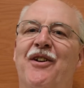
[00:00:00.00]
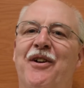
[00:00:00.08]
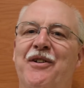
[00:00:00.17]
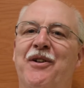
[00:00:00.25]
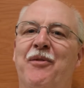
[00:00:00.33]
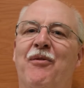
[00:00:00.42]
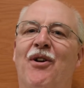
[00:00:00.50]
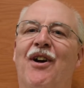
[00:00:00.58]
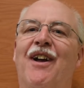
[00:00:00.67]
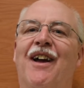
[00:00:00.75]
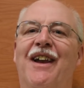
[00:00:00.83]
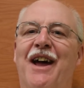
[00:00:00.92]
all your work
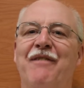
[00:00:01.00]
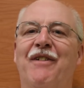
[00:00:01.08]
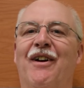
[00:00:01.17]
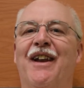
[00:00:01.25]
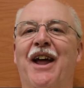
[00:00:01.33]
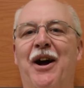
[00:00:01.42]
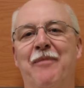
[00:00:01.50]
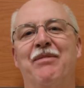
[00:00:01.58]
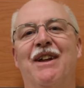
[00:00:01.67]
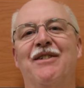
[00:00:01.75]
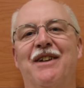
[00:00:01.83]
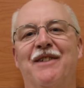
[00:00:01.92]
and effort and help
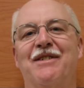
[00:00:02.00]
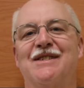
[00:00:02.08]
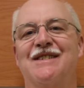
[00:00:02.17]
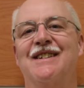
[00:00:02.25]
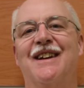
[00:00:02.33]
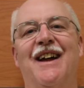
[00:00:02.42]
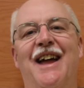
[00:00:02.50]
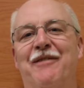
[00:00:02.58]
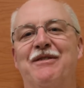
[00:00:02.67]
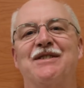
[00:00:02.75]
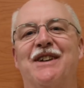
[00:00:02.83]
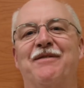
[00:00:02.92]
that you give us
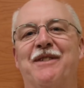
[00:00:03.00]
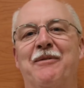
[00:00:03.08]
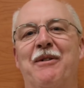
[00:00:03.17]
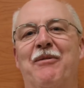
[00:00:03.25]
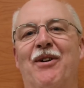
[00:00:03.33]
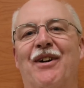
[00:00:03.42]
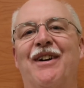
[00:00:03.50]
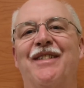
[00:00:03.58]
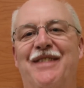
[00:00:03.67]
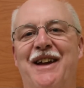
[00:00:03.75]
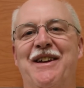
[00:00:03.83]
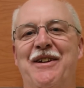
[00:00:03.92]
every shift that we work.
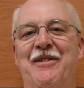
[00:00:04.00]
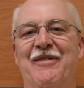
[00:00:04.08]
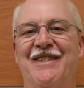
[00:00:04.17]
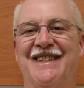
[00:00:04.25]
Thank you.